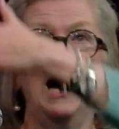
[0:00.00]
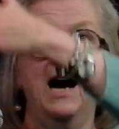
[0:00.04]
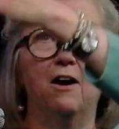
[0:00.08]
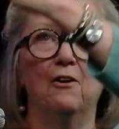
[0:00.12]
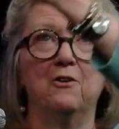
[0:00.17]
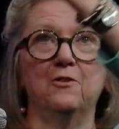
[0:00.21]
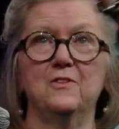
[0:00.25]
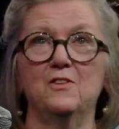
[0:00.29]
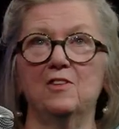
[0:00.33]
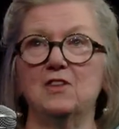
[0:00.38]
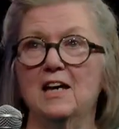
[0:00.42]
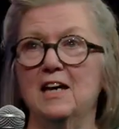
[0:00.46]

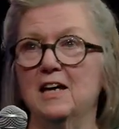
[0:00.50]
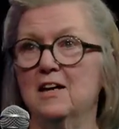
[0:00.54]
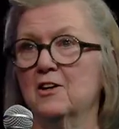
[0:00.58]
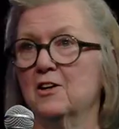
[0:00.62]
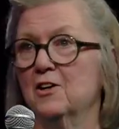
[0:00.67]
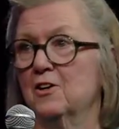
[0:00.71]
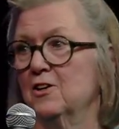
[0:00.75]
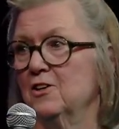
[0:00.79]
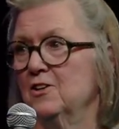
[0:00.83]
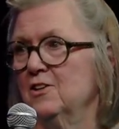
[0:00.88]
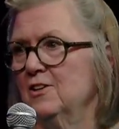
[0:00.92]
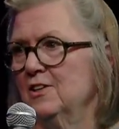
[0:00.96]
out
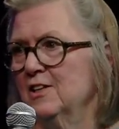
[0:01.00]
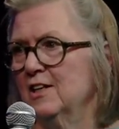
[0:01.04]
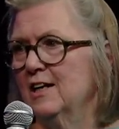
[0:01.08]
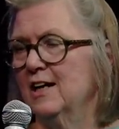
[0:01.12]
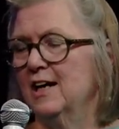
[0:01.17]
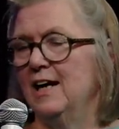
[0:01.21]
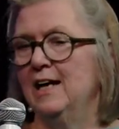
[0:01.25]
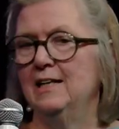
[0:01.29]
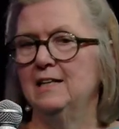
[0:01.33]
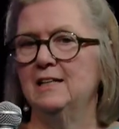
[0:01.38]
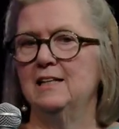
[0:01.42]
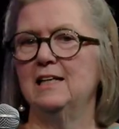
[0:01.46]
there
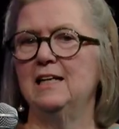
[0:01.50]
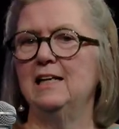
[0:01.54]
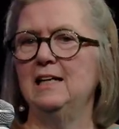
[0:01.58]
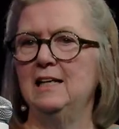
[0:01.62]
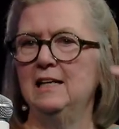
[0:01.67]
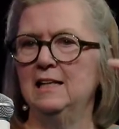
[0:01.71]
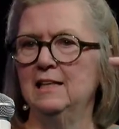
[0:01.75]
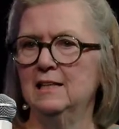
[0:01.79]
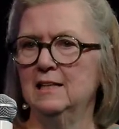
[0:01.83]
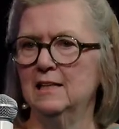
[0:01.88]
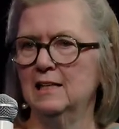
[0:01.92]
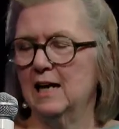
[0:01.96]
and
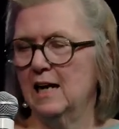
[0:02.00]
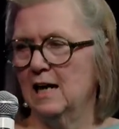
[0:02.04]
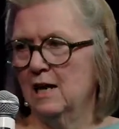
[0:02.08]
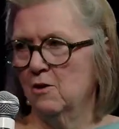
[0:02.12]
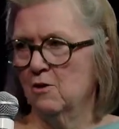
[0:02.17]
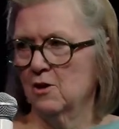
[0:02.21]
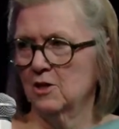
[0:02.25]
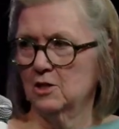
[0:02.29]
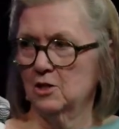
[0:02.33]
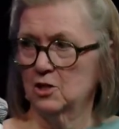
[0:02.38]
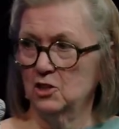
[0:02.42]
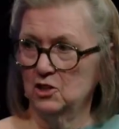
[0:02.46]
in
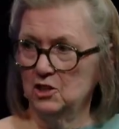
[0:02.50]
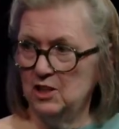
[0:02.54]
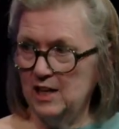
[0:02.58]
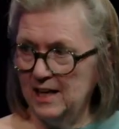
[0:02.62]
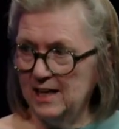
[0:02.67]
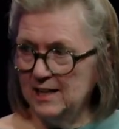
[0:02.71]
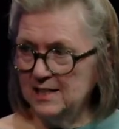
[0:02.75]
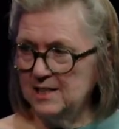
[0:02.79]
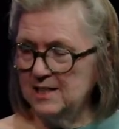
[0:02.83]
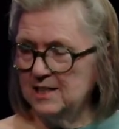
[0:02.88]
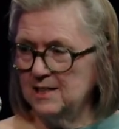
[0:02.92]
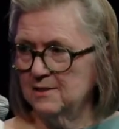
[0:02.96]
our
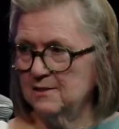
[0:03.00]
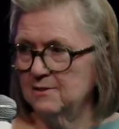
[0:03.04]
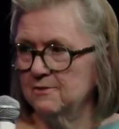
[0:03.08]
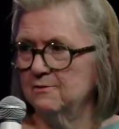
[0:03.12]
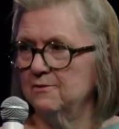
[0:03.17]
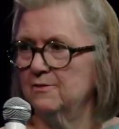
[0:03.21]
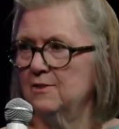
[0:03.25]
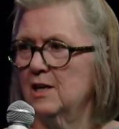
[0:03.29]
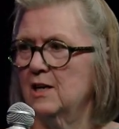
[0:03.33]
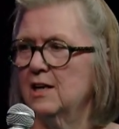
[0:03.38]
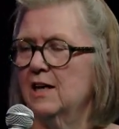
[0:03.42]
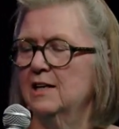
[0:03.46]

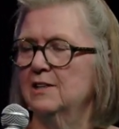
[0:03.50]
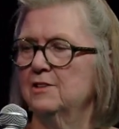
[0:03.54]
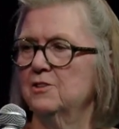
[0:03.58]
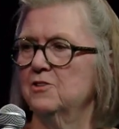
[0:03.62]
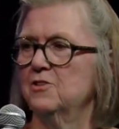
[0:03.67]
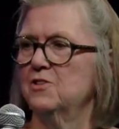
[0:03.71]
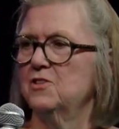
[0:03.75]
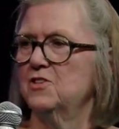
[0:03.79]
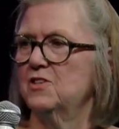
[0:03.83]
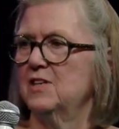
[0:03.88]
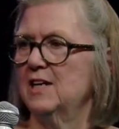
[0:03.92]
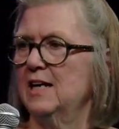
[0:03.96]
collective
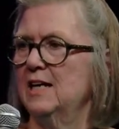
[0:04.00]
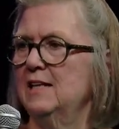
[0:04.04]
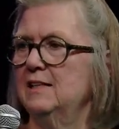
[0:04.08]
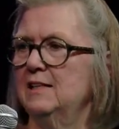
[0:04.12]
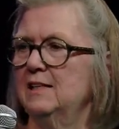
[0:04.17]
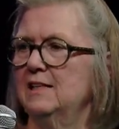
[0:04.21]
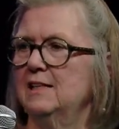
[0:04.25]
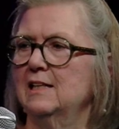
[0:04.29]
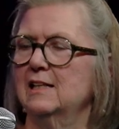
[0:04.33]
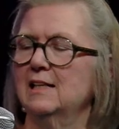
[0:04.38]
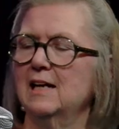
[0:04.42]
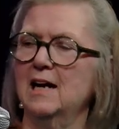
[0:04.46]

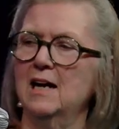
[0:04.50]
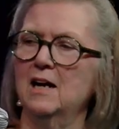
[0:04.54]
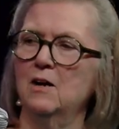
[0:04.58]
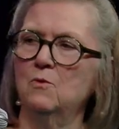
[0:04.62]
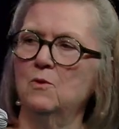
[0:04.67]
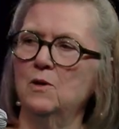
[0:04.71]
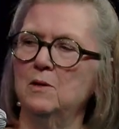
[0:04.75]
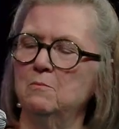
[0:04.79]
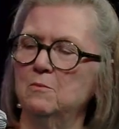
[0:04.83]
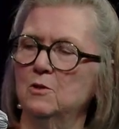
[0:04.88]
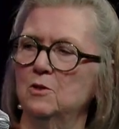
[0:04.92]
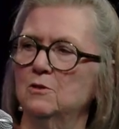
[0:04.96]
understanding and how
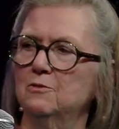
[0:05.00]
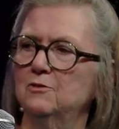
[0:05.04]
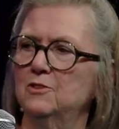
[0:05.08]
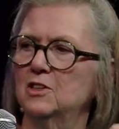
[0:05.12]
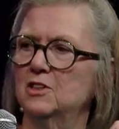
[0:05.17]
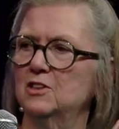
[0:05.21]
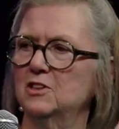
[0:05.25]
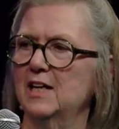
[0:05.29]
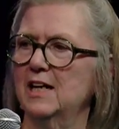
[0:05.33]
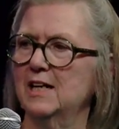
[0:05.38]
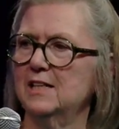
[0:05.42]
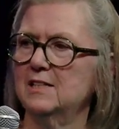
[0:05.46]
we move
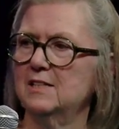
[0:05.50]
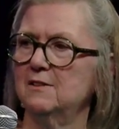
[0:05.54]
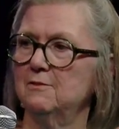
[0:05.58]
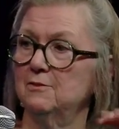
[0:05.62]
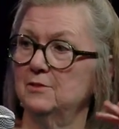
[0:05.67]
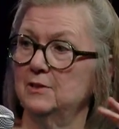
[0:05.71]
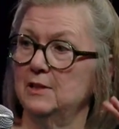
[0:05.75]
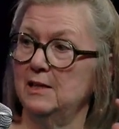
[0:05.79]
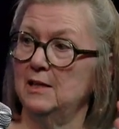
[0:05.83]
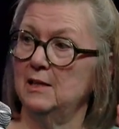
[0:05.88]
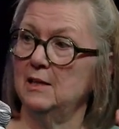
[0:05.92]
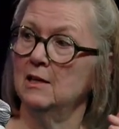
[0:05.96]

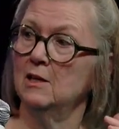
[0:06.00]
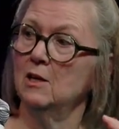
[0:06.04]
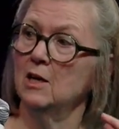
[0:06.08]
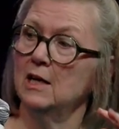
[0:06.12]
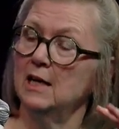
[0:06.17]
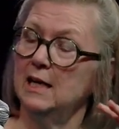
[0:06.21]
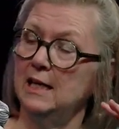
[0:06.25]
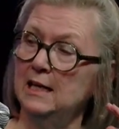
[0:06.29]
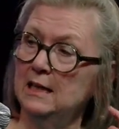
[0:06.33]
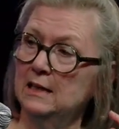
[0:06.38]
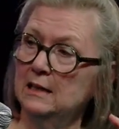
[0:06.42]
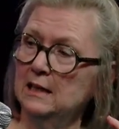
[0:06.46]
collectively
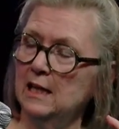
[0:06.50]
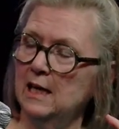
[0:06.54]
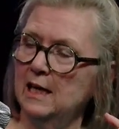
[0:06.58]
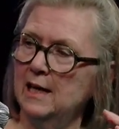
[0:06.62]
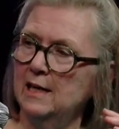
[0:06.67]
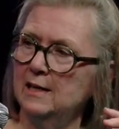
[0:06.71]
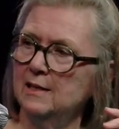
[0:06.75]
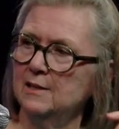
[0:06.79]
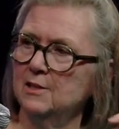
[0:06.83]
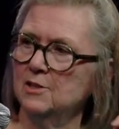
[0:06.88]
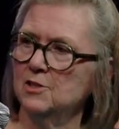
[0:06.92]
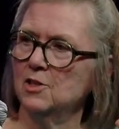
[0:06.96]
in
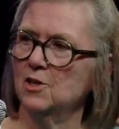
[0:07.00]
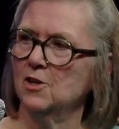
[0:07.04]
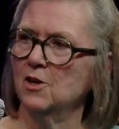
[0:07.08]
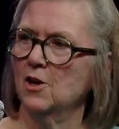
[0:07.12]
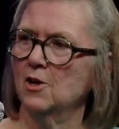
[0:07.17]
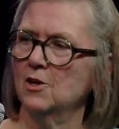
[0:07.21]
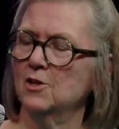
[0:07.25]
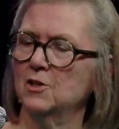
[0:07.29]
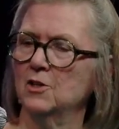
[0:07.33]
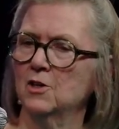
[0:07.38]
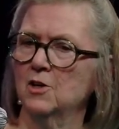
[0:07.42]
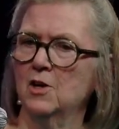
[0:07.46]
light and
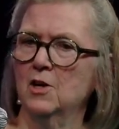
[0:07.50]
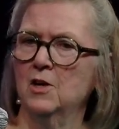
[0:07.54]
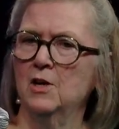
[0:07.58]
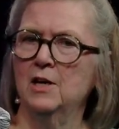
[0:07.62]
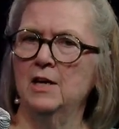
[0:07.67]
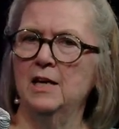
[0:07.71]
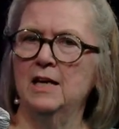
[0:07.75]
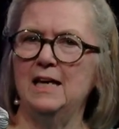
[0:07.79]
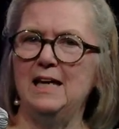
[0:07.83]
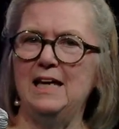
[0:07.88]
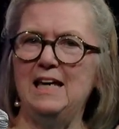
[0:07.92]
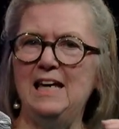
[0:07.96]
dark,
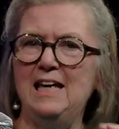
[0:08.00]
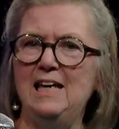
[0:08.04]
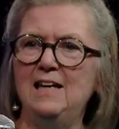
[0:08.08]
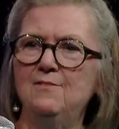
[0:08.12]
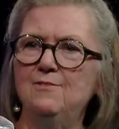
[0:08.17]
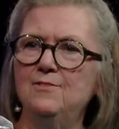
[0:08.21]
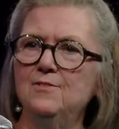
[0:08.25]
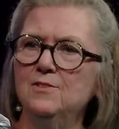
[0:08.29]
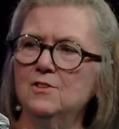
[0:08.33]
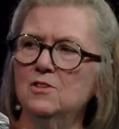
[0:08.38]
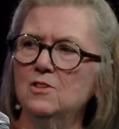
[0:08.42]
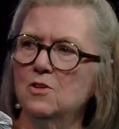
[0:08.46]

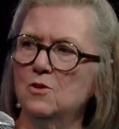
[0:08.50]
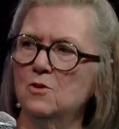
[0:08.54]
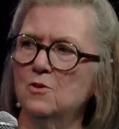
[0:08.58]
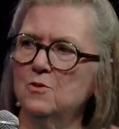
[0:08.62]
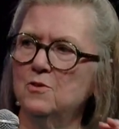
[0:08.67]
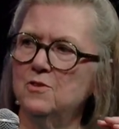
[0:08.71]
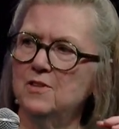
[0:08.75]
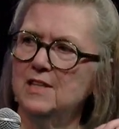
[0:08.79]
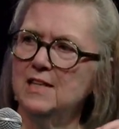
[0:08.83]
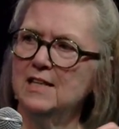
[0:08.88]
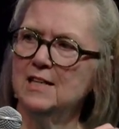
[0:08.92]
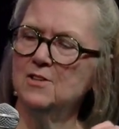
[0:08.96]
even
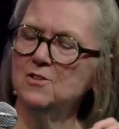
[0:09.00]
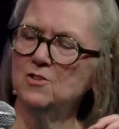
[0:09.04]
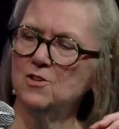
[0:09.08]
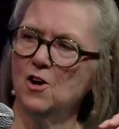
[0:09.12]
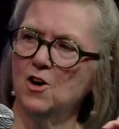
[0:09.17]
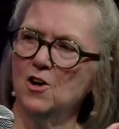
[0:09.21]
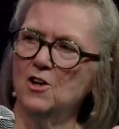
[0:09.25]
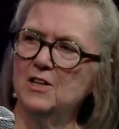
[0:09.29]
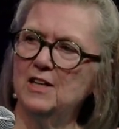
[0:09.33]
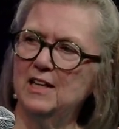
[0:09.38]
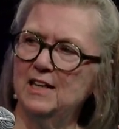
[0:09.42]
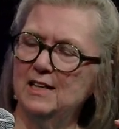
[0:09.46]
though things
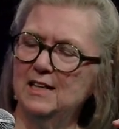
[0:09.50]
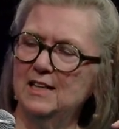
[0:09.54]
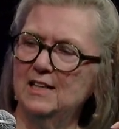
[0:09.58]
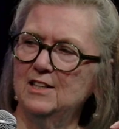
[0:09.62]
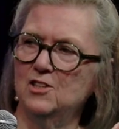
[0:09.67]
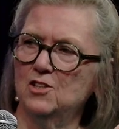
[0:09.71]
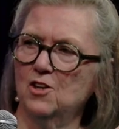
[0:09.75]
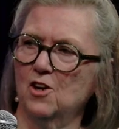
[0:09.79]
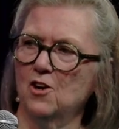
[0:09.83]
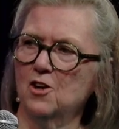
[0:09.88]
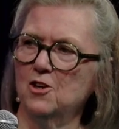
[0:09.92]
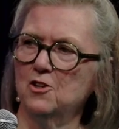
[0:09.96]
are
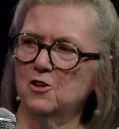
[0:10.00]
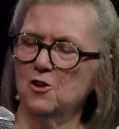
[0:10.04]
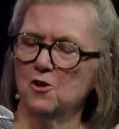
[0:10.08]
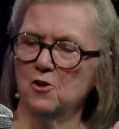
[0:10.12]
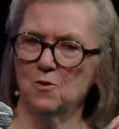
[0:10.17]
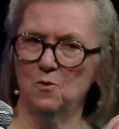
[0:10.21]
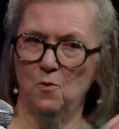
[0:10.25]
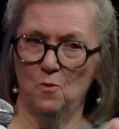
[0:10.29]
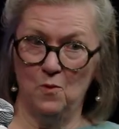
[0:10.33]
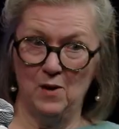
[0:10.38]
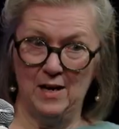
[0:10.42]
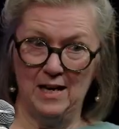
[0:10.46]
getting
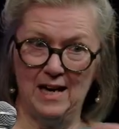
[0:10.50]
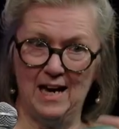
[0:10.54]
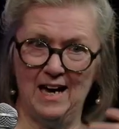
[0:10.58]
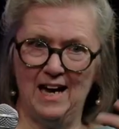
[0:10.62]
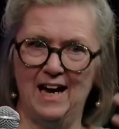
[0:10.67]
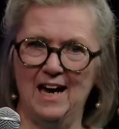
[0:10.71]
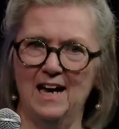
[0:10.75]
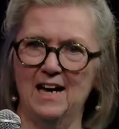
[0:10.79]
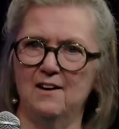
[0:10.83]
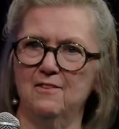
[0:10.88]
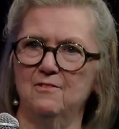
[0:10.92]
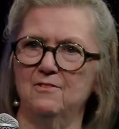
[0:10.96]
darker, we
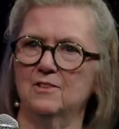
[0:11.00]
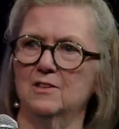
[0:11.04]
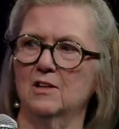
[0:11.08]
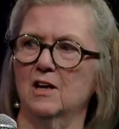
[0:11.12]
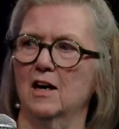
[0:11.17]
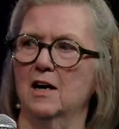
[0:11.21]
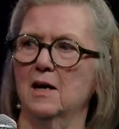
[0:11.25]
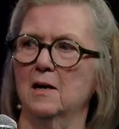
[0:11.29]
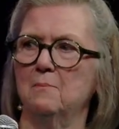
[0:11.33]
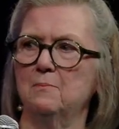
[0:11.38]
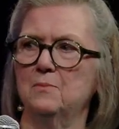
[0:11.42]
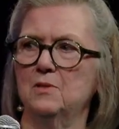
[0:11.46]
have an
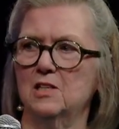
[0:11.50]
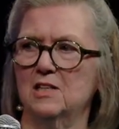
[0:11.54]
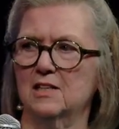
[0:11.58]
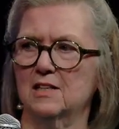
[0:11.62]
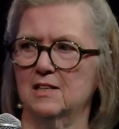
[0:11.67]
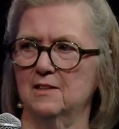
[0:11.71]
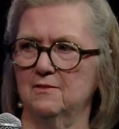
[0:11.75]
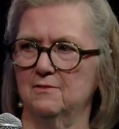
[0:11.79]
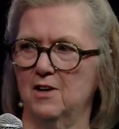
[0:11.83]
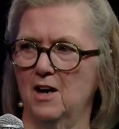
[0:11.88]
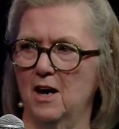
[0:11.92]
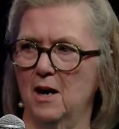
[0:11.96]

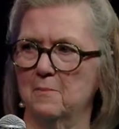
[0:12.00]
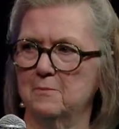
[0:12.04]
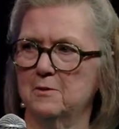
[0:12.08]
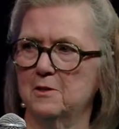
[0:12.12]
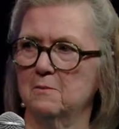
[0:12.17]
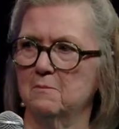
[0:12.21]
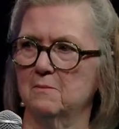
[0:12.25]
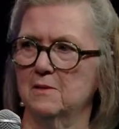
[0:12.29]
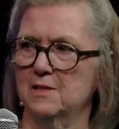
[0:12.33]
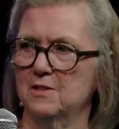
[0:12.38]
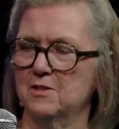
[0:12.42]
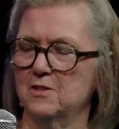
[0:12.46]
uptick of
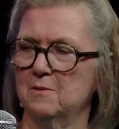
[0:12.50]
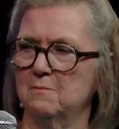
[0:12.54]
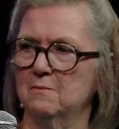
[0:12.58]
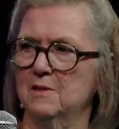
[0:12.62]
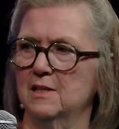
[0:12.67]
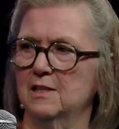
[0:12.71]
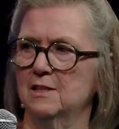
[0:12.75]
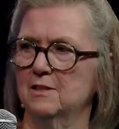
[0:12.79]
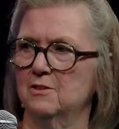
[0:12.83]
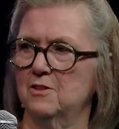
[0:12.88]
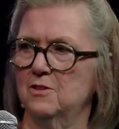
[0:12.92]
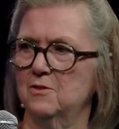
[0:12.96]
optimism
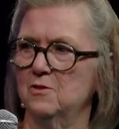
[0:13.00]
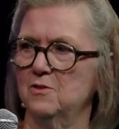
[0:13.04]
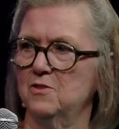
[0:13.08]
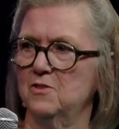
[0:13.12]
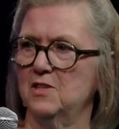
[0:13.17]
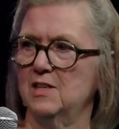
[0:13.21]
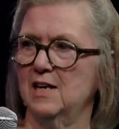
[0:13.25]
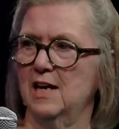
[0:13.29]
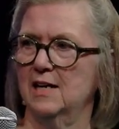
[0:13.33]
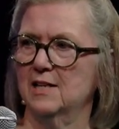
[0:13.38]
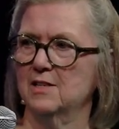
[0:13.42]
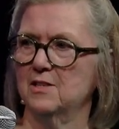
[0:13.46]
and
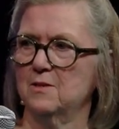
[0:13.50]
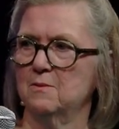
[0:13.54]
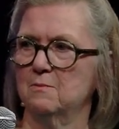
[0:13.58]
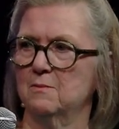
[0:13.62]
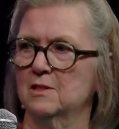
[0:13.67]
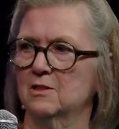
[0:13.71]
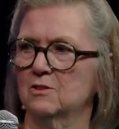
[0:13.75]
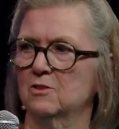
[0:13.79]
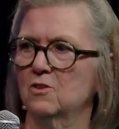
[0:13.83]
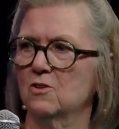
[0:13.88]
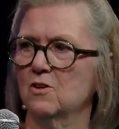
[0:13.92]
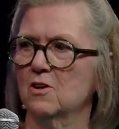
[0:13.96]
enthusiasm
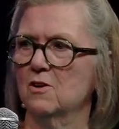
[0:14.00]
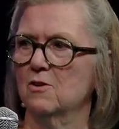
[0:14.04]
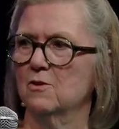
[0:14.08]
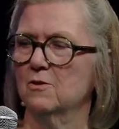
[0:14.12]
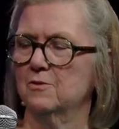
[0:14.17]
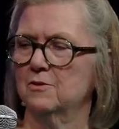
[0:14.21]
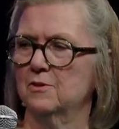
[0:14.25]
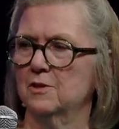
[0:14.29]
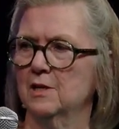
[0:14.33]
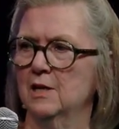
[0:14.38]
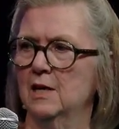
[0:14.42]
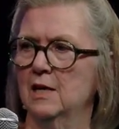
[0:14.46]
and
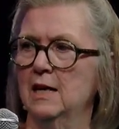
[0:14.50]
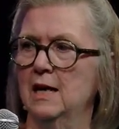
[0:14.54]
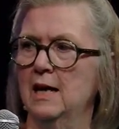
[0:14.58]
growth.